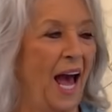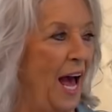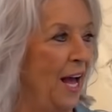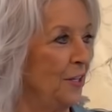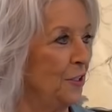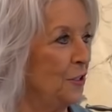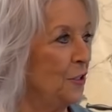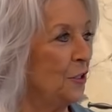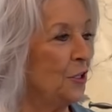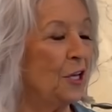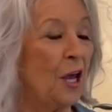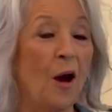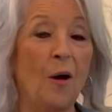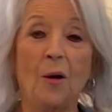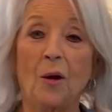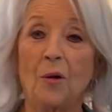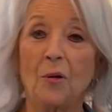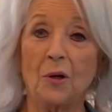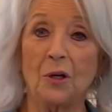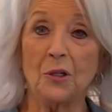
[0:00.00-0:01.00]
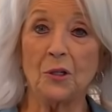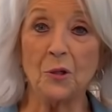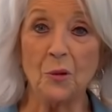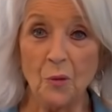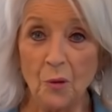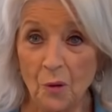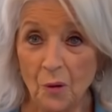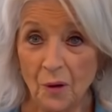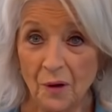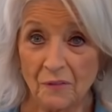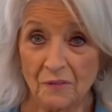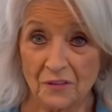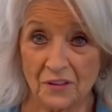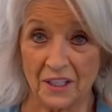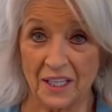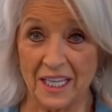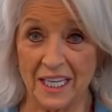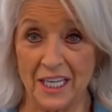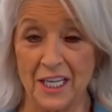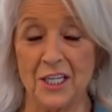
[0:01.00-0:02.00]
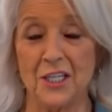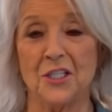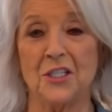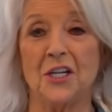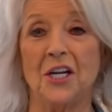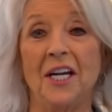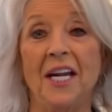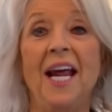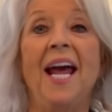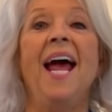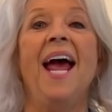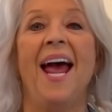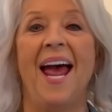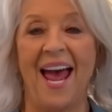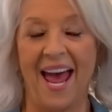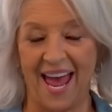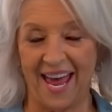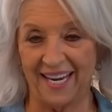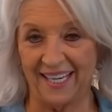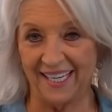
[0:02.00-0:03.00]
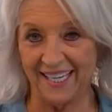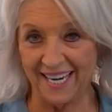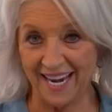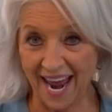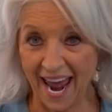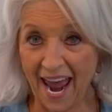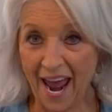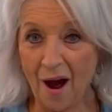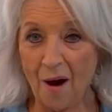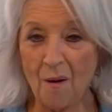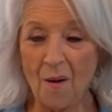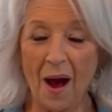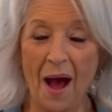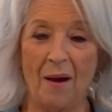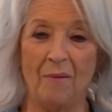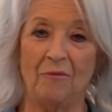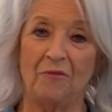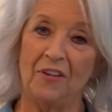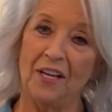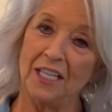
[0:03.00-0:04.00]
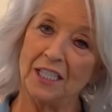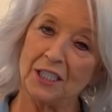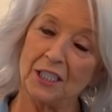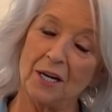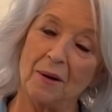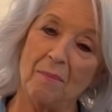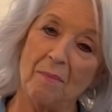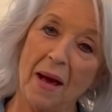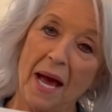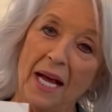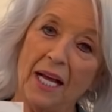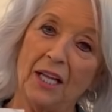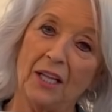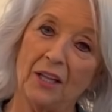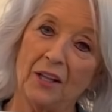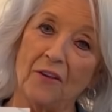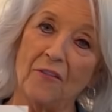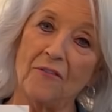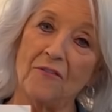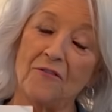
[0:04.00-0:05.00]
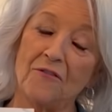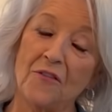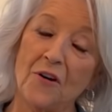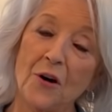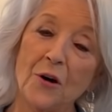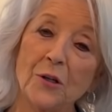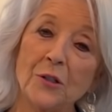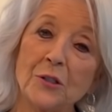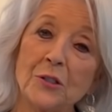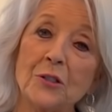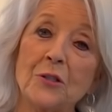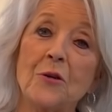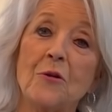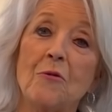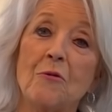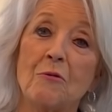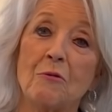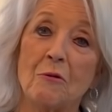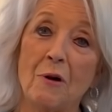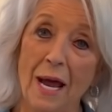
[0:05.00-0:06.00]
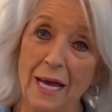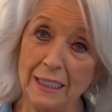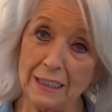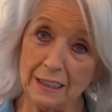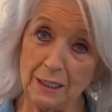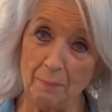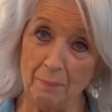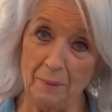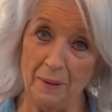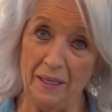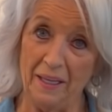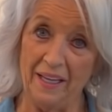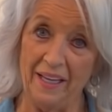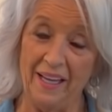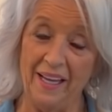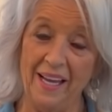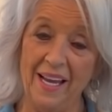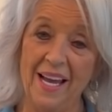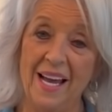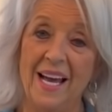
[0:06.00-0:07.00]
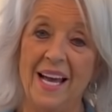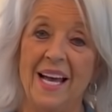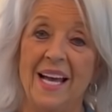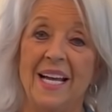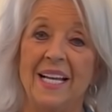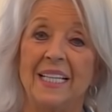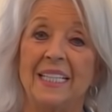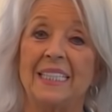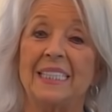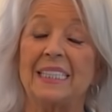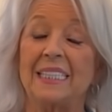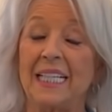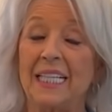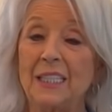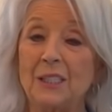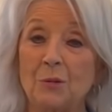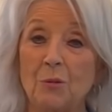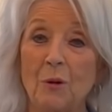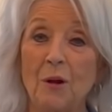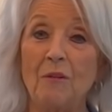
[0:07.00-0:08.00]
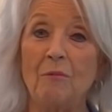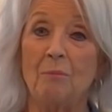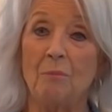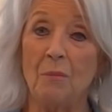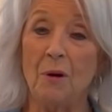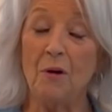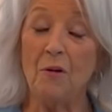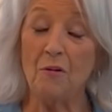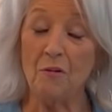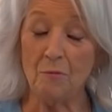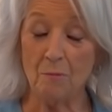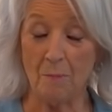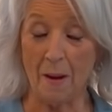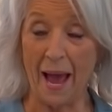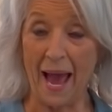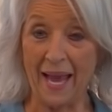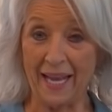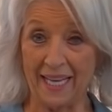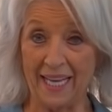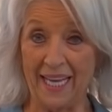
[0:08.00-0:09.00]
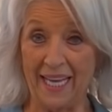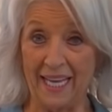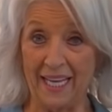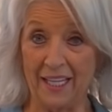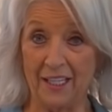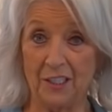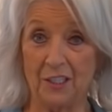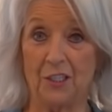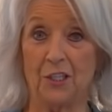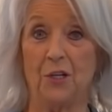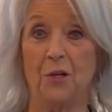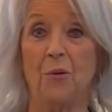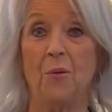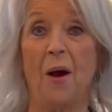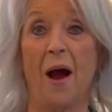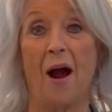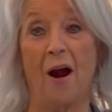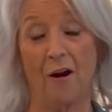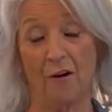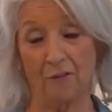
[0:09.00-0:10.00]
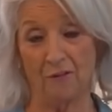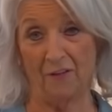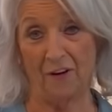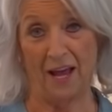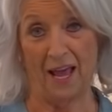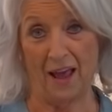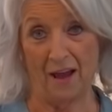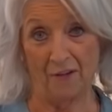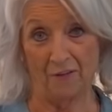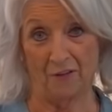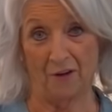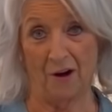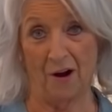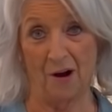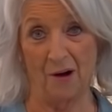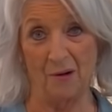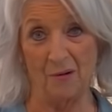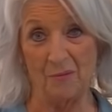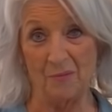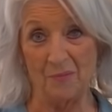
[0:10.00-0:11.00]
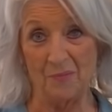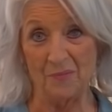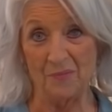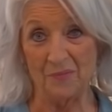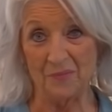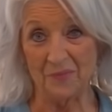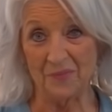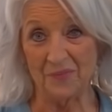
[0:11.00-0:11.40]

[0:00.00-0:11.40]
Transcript: I took y'all on a tour of the kitchen, and now I'm fixing to make the first recipe since we've moved back into our forever home.